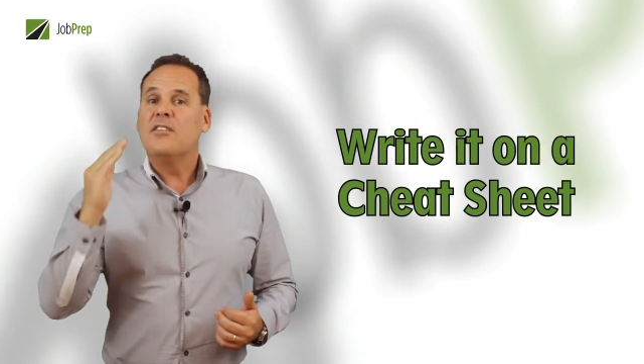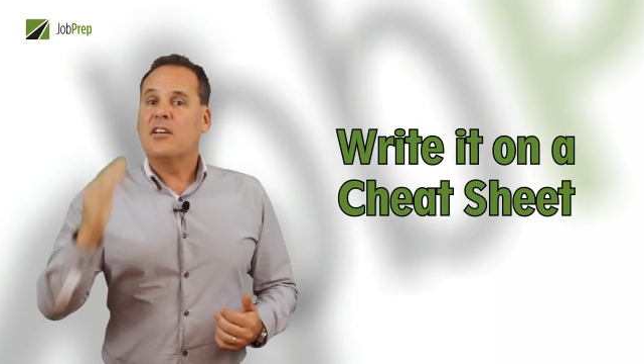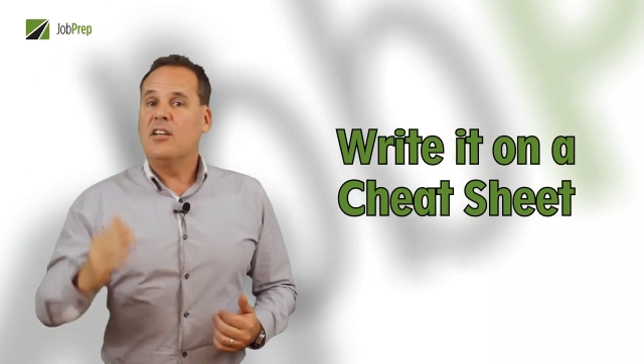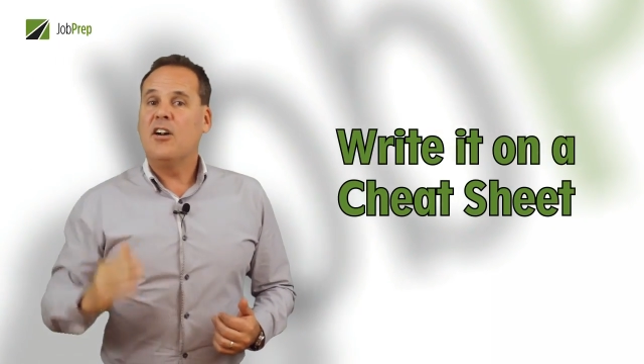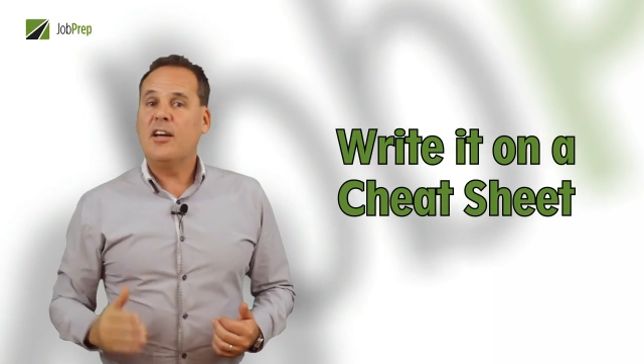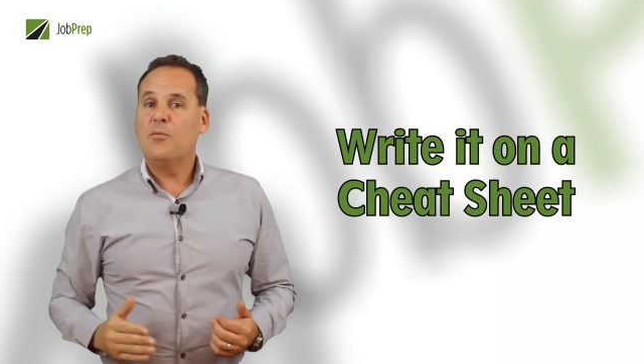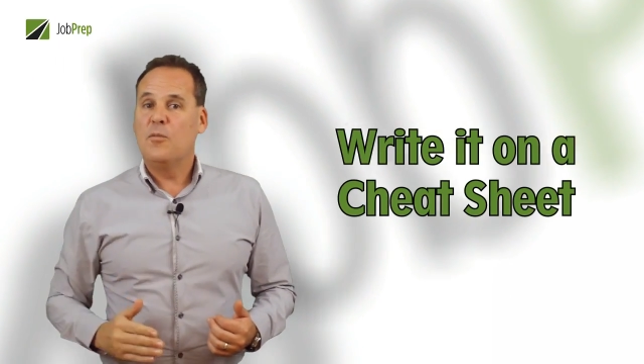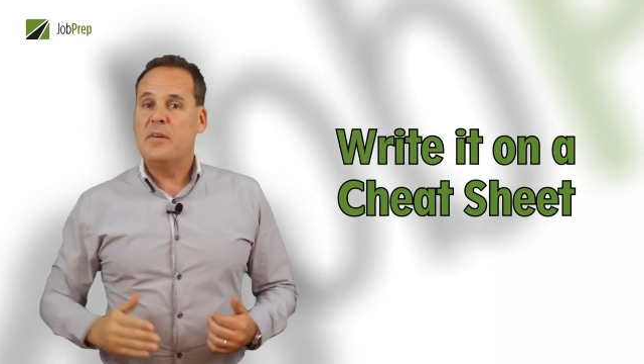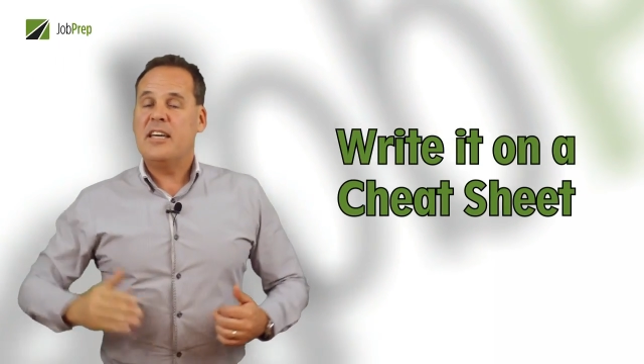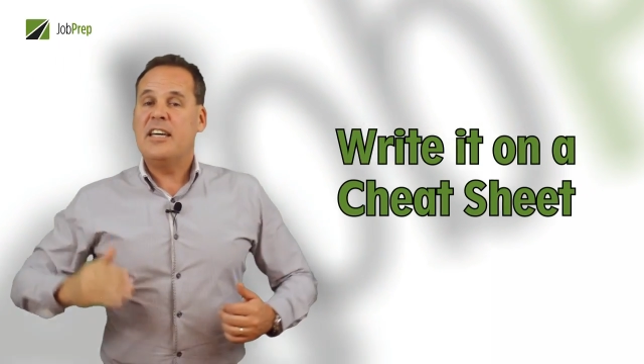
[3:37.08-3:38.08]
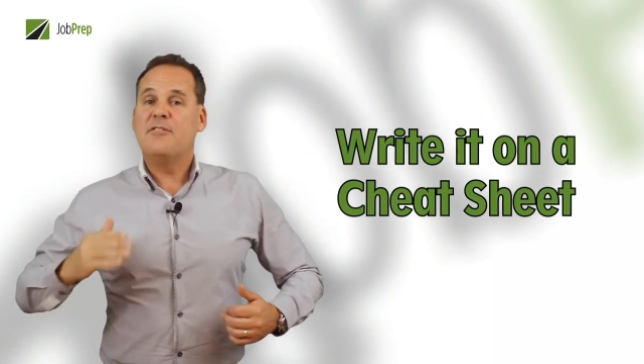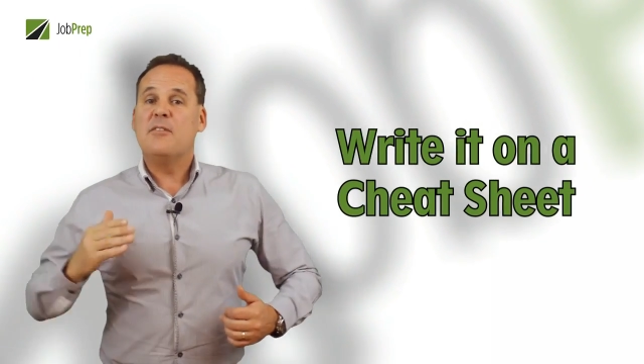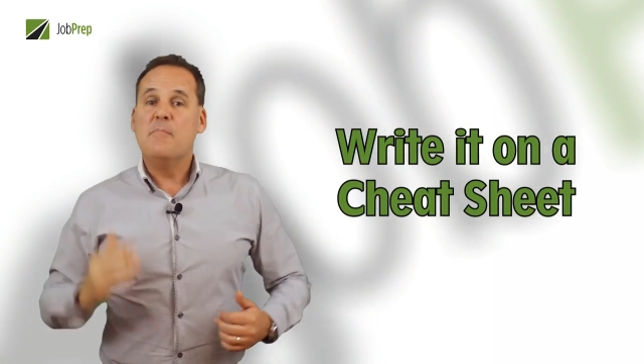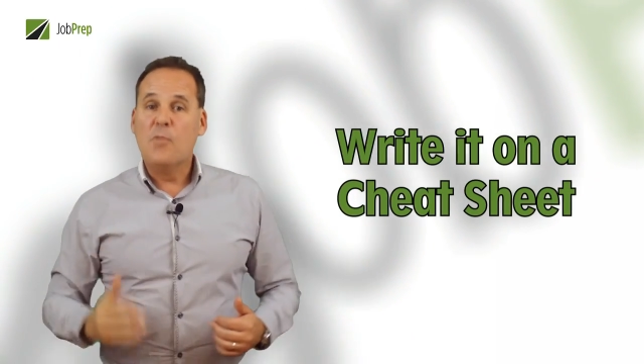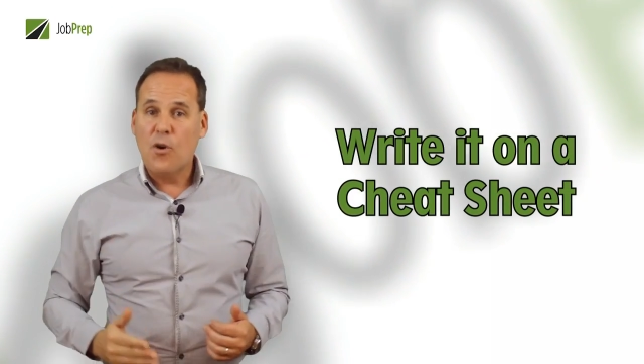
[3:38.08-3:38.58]
The client will be
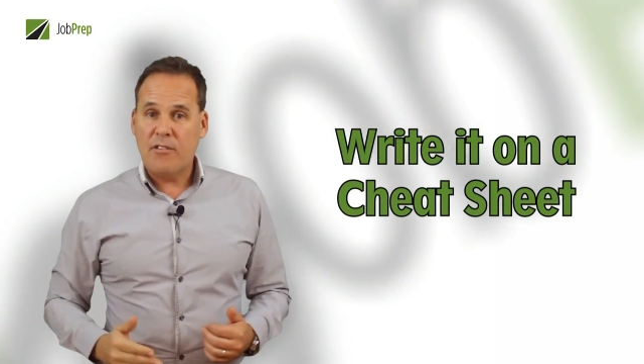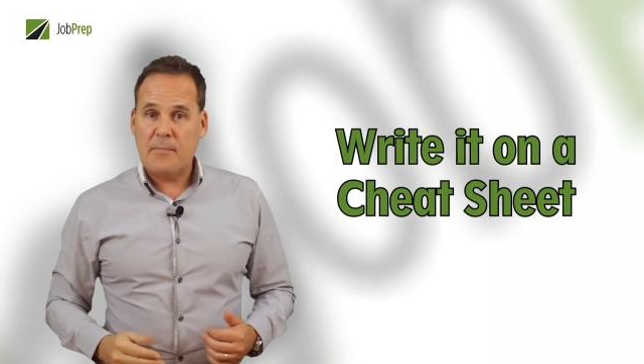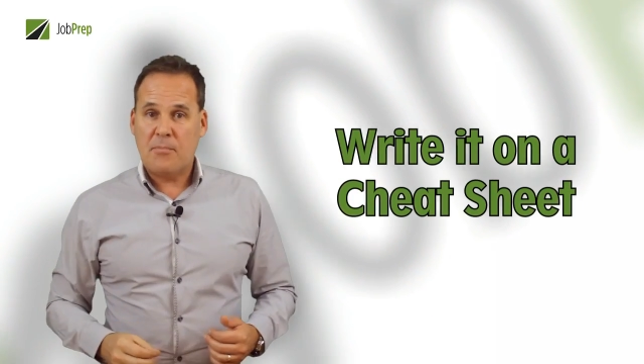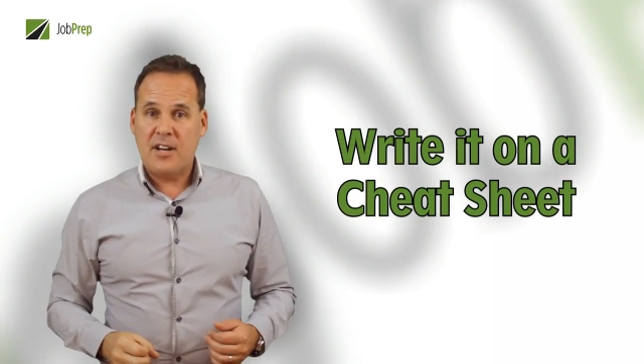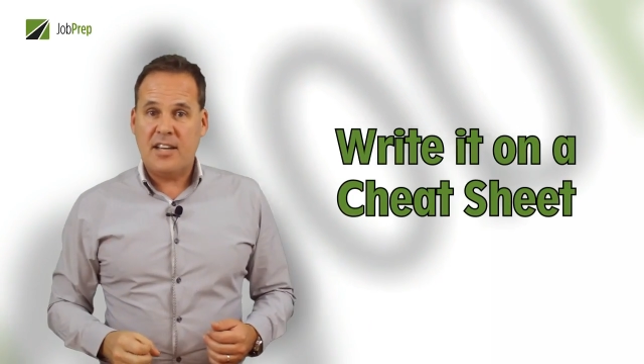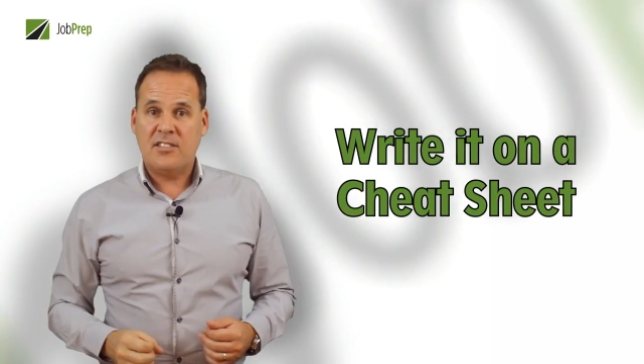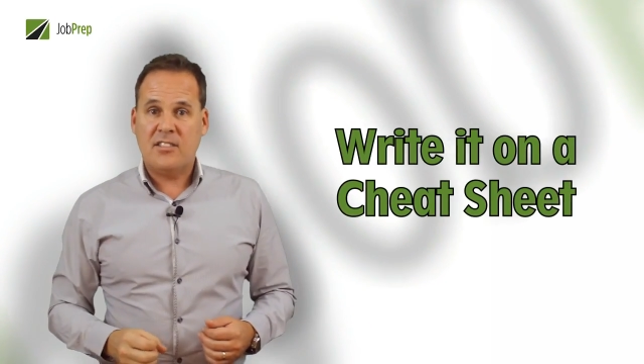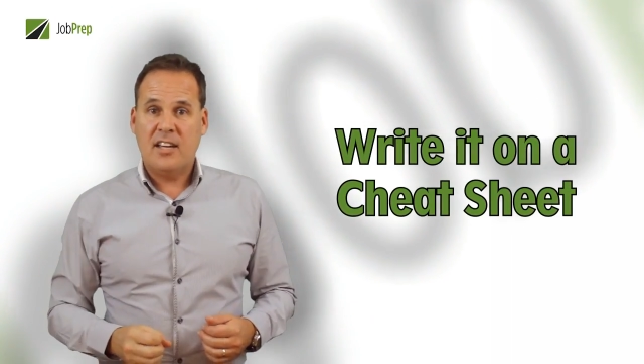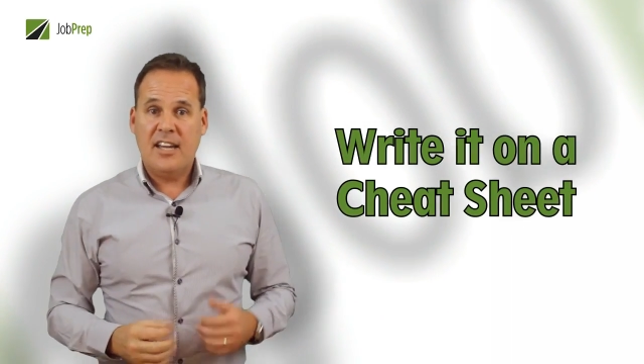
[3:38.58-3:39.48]
even more impressed